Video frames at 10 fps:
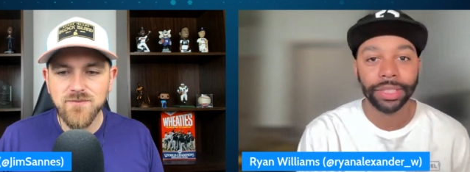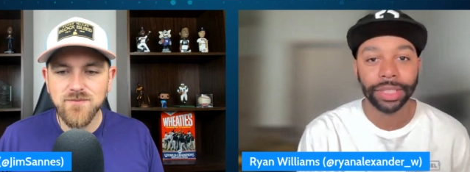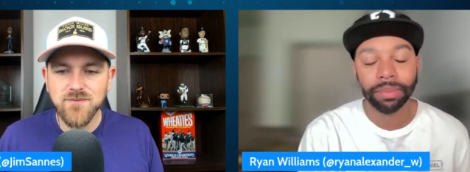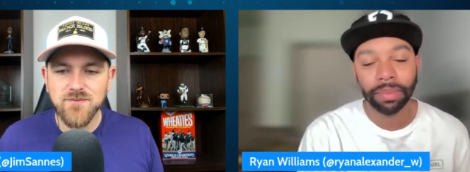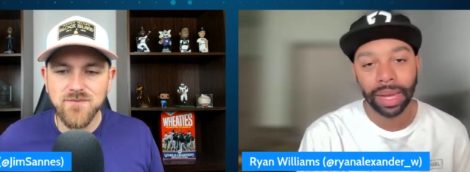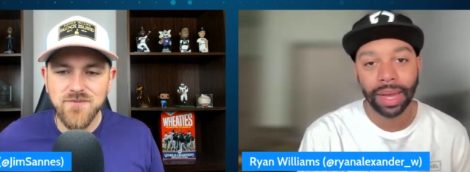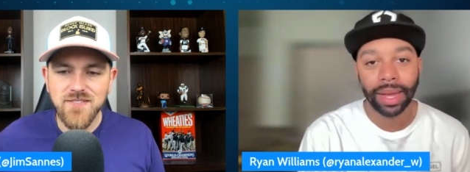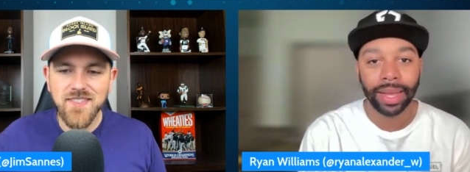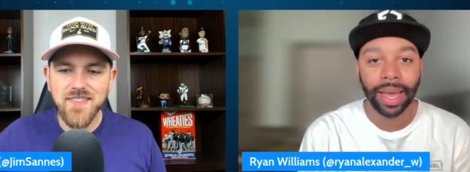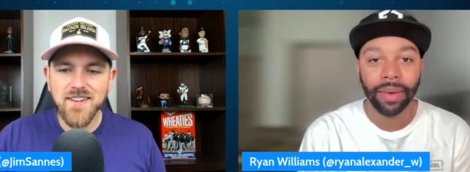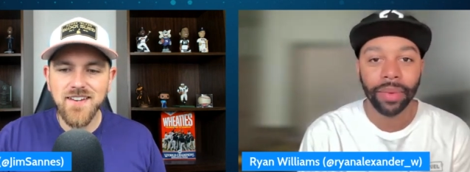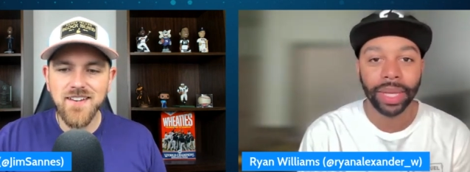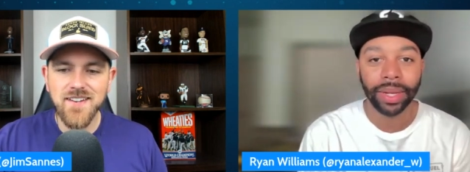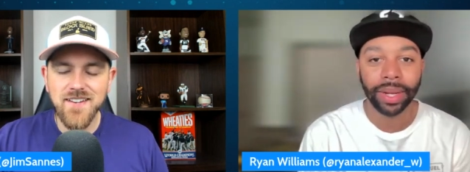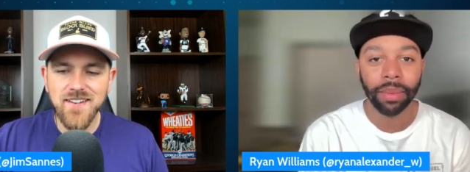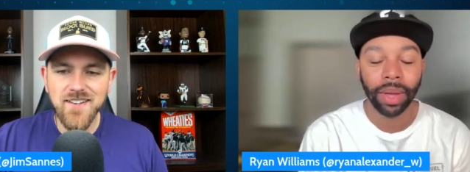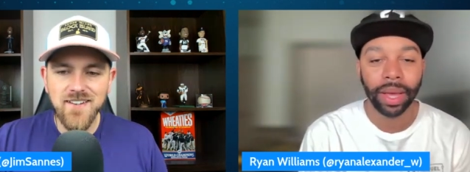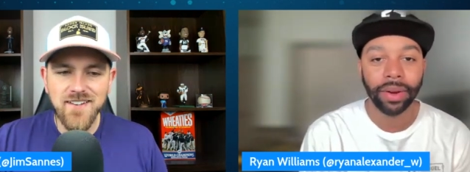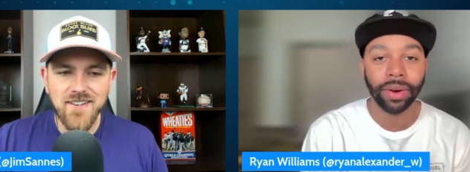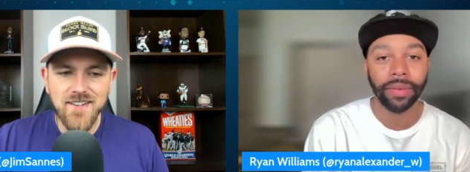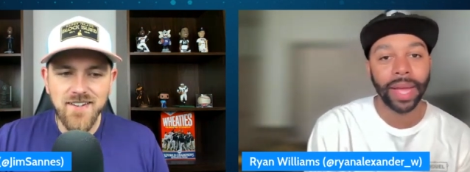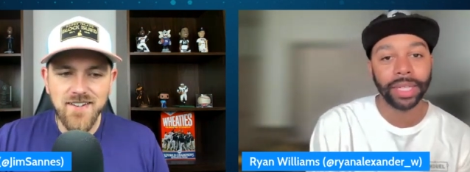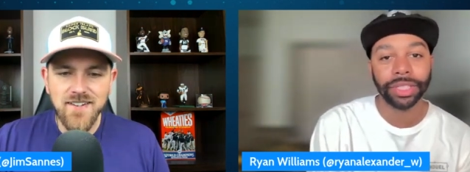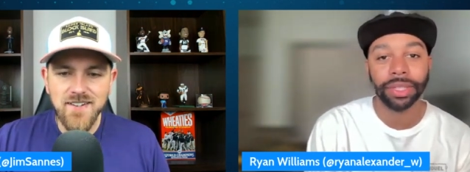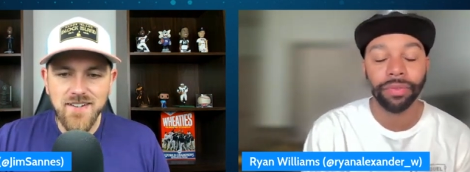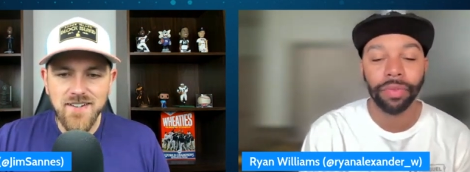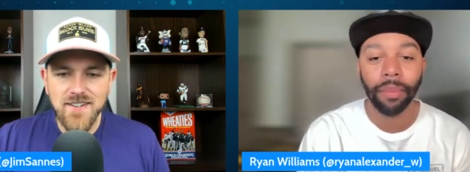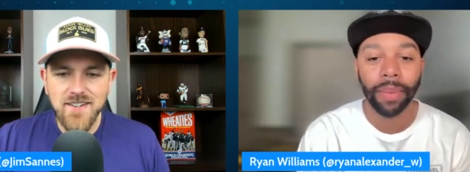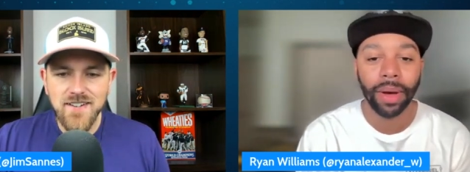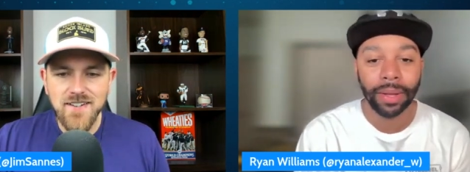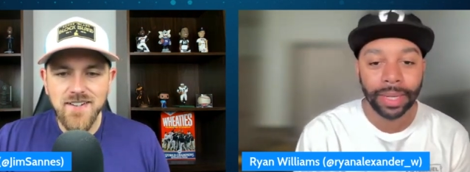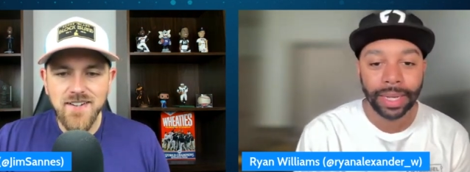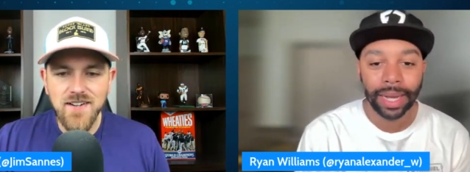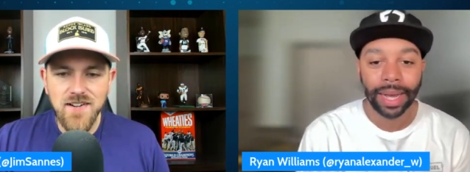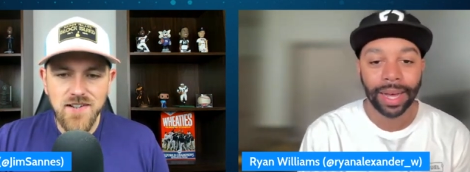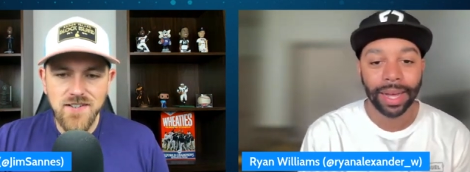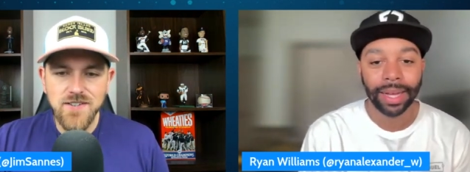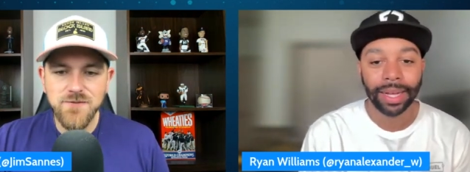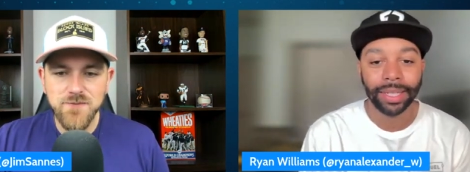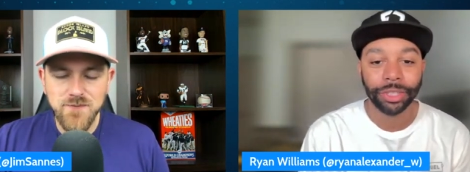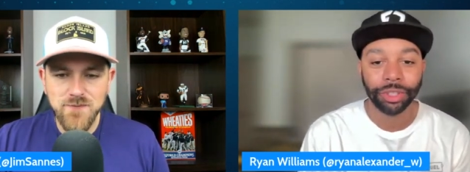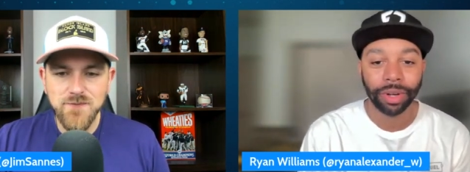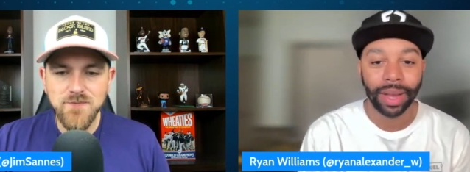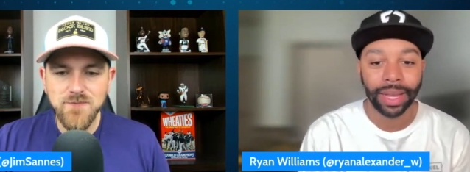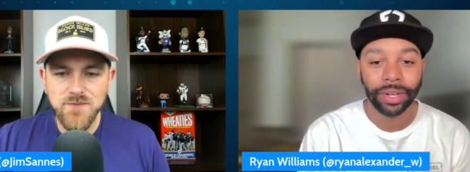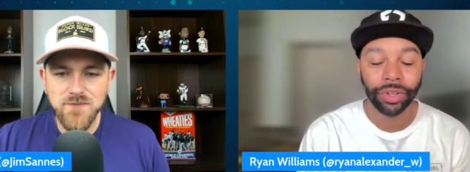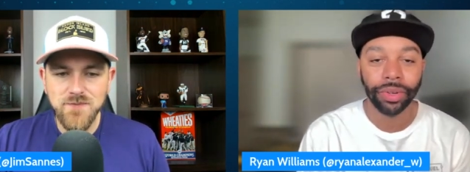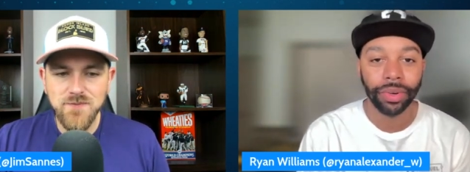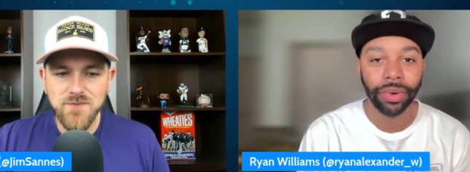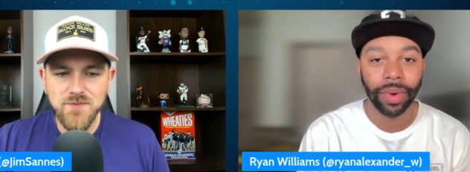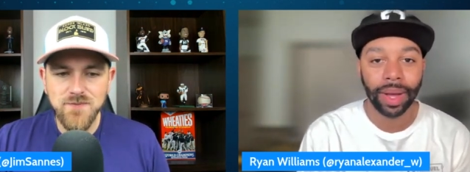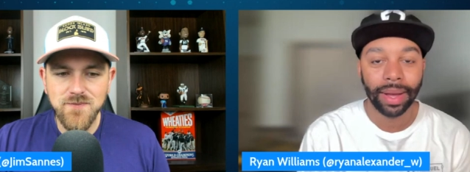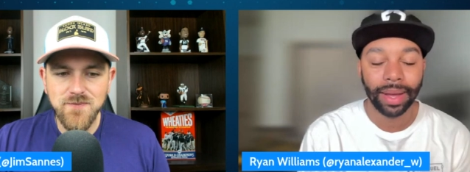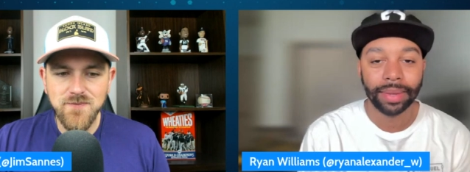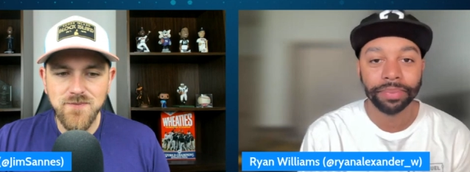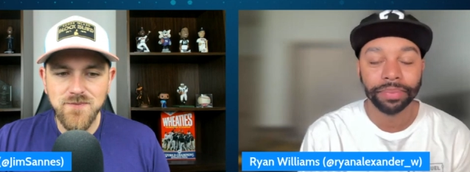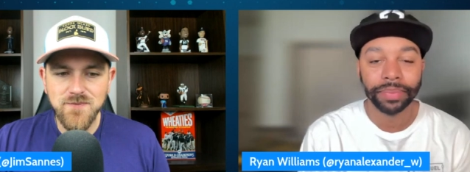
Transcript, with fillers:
Speaker 1: Jim. Uh, yeah, we get doubleheader of action of football. Uh, trying to uh,